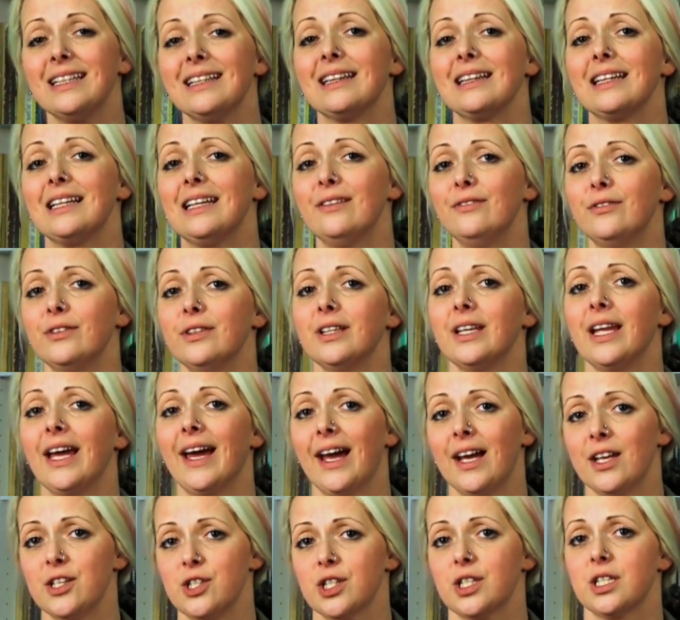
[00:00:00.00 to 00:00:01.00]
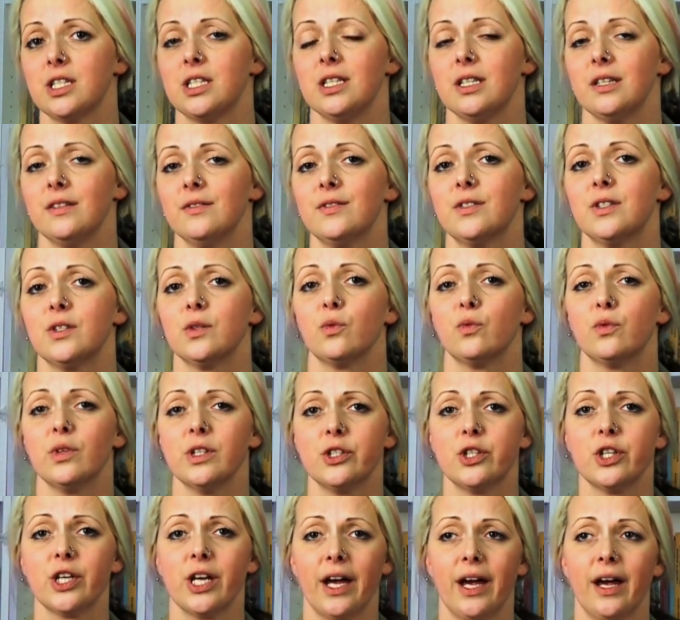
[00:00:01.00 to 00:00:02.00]
11 adjectives
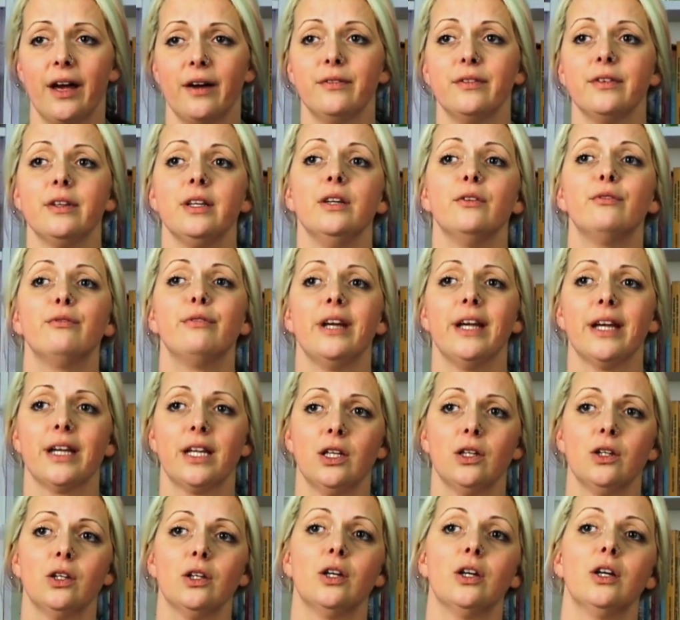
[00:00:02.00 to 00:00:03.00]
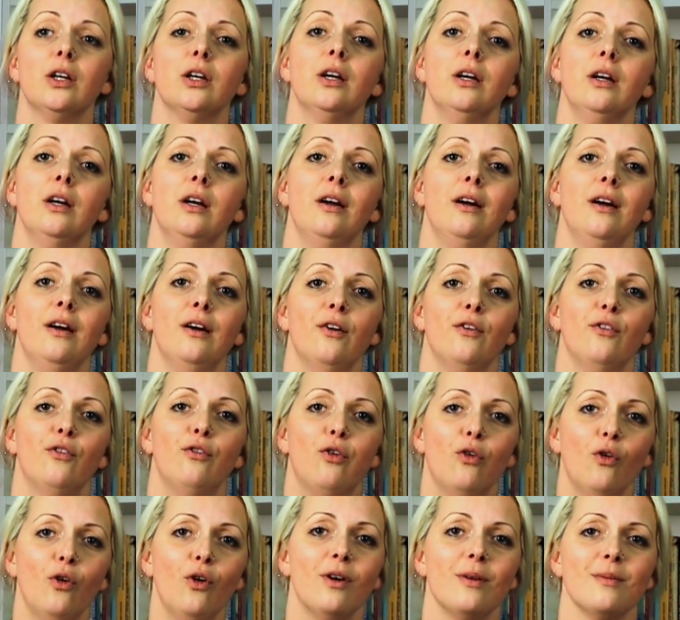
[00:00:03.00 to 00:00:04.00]
which have irregular
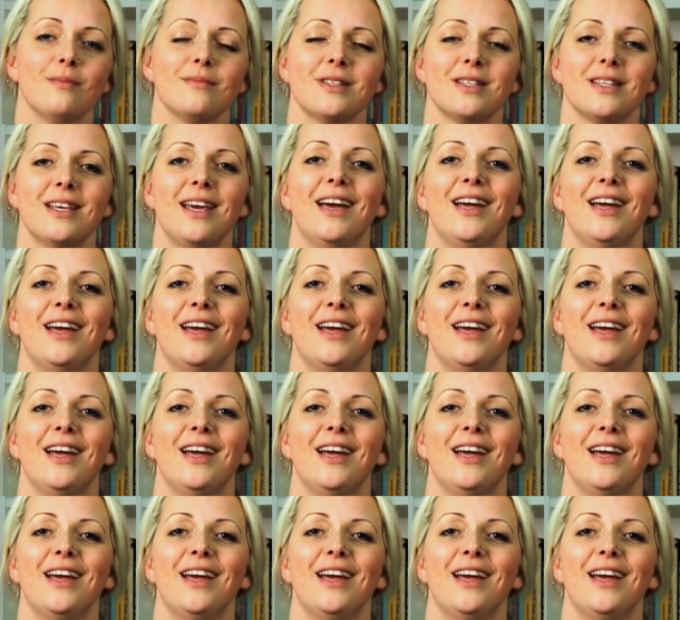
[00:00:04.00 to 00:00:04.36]
forms.